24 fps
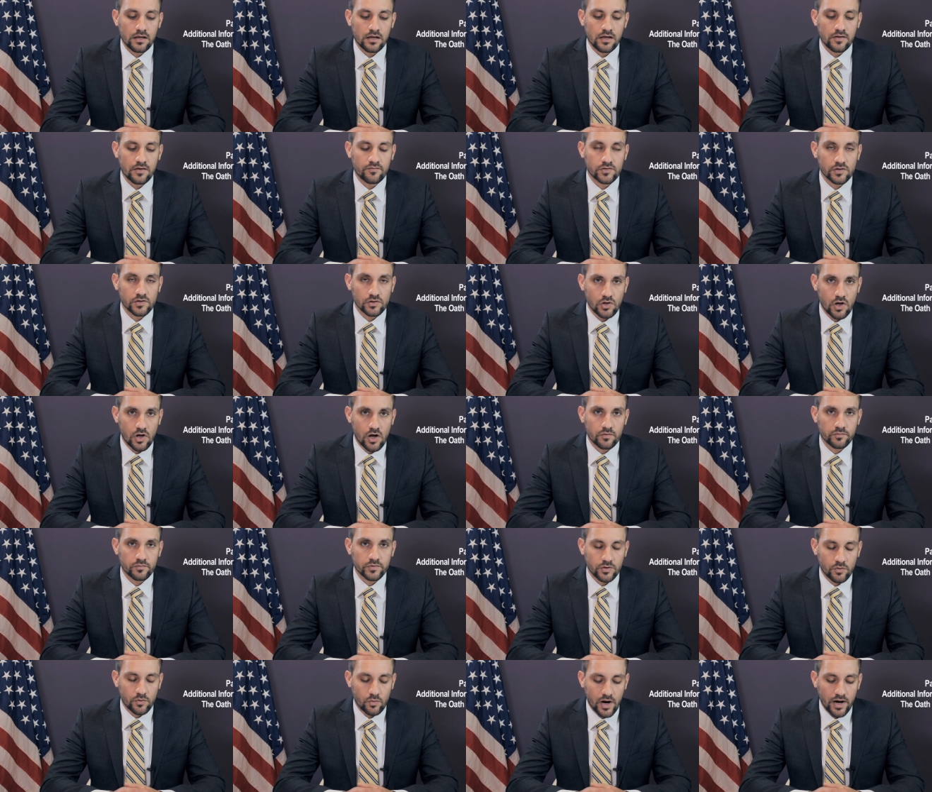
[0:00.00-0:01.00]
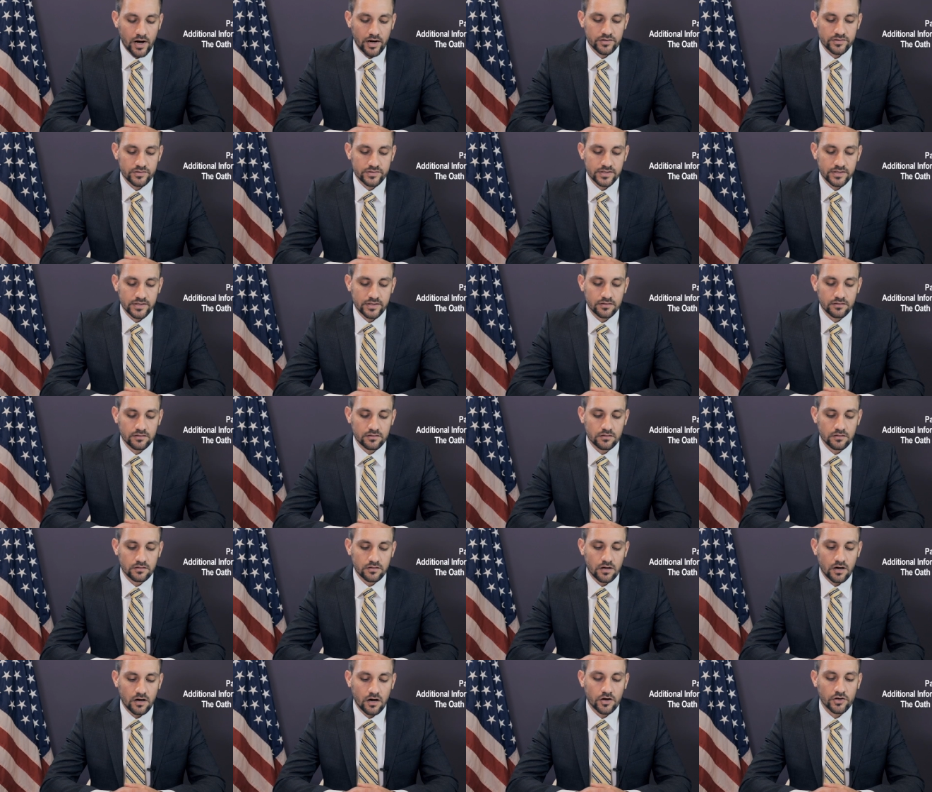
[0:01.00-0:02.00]
If the law requires it,
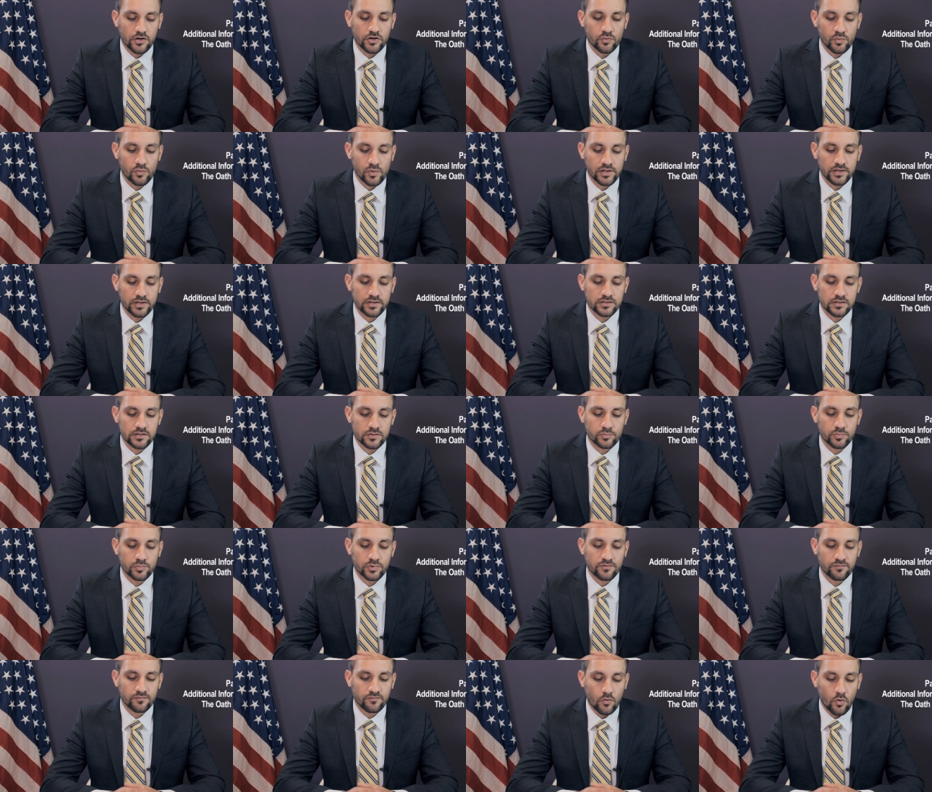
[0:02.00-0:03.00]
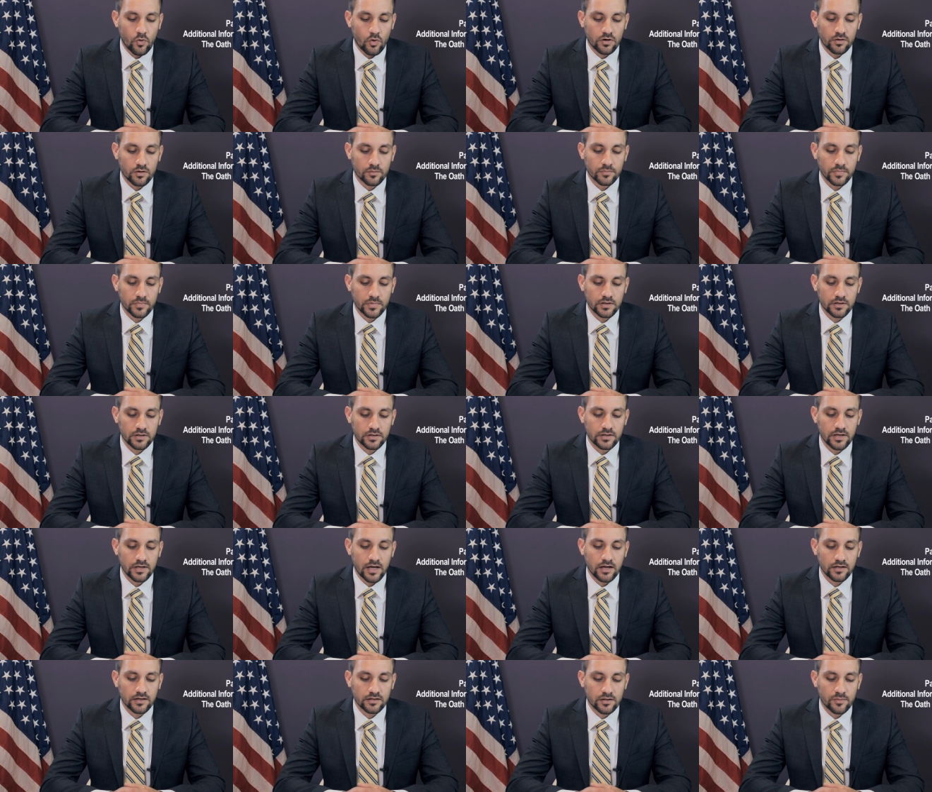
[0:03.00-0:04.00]
are you willing to perform
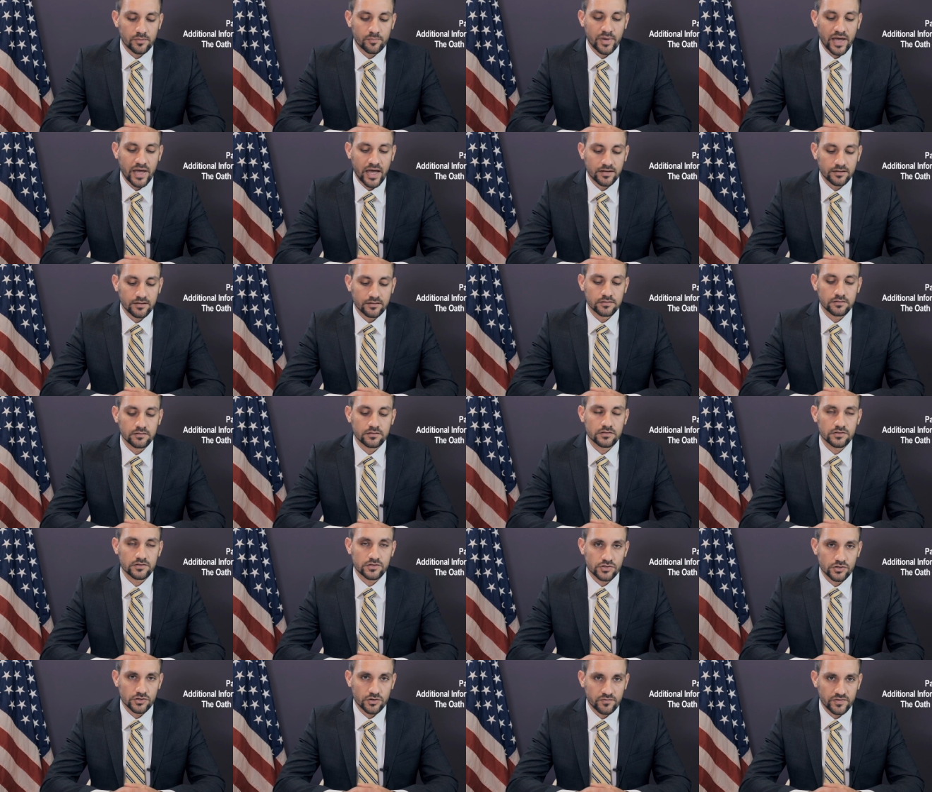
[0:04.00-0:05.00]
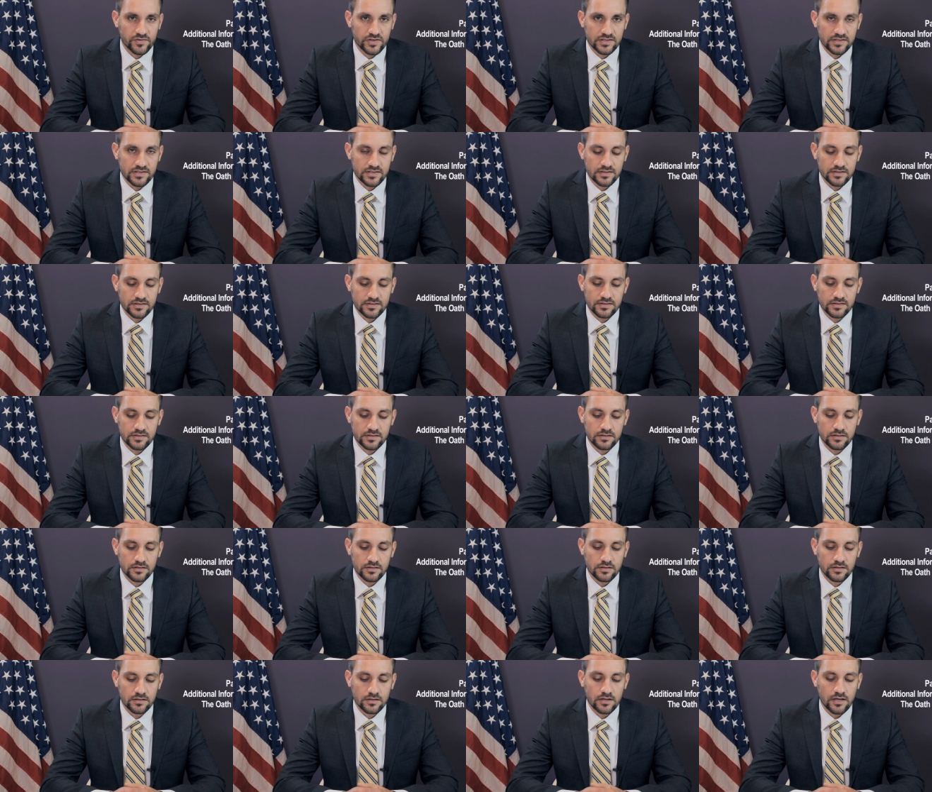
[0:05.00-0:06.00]
non-combatant services
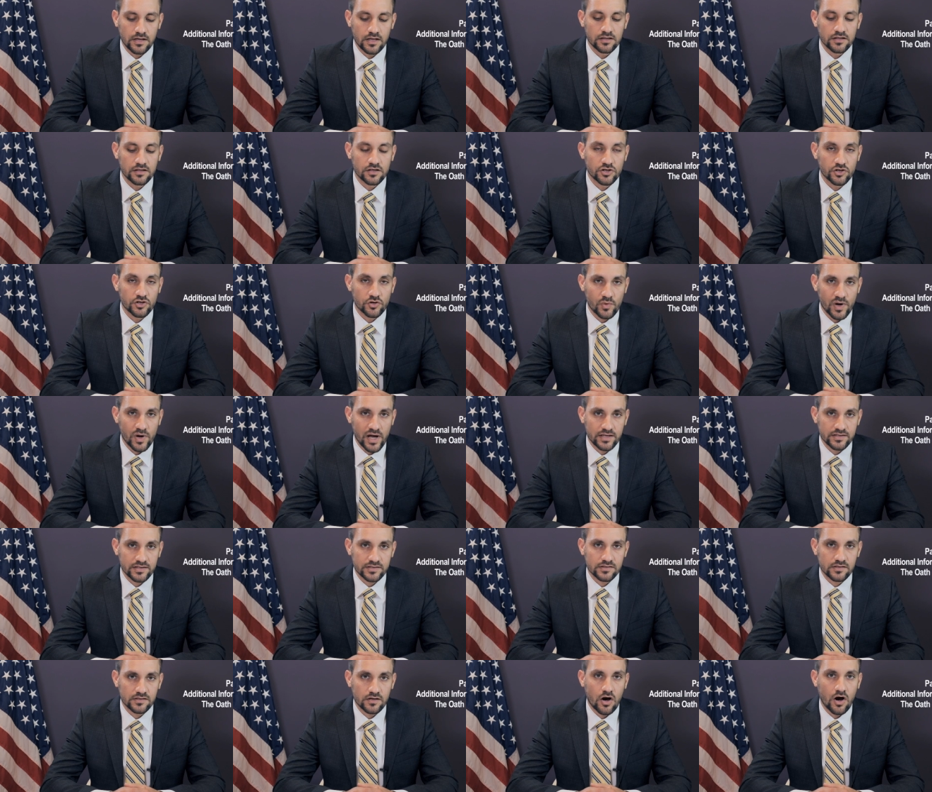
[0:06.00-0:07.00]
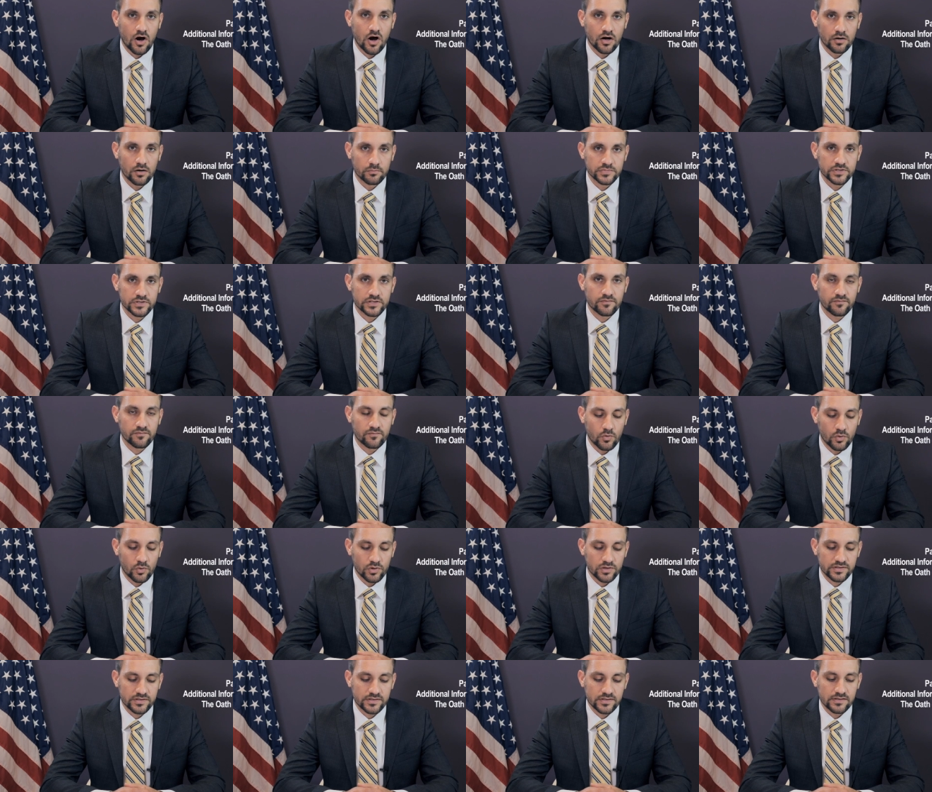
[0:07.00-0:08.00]
in the U.S. Armed
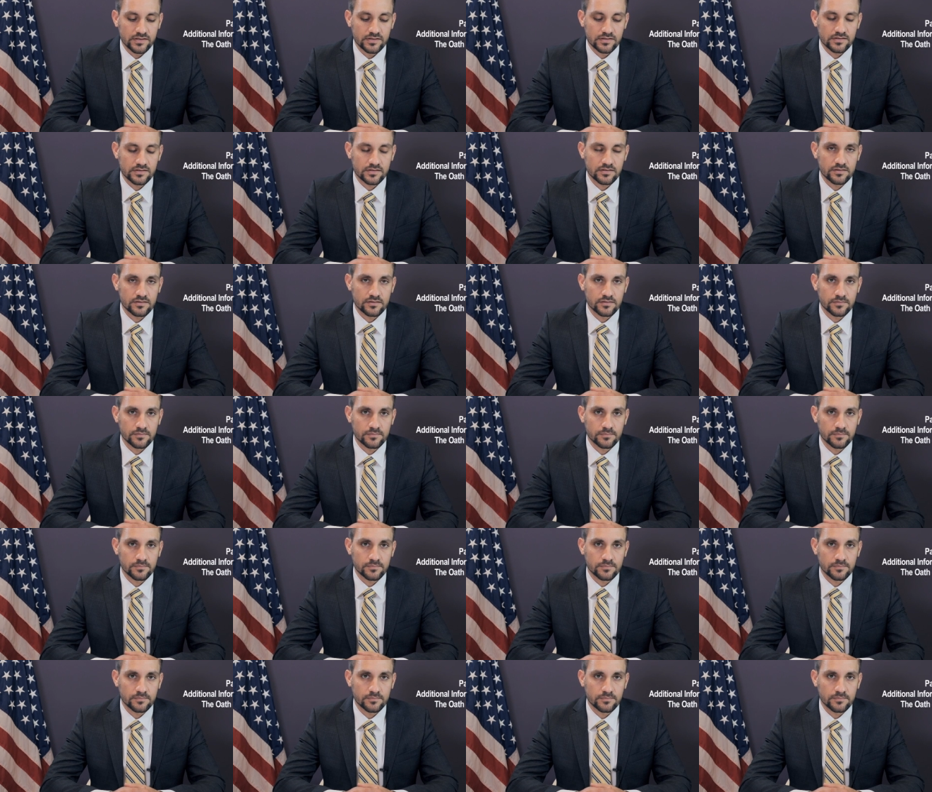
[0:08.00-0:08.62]
Forces?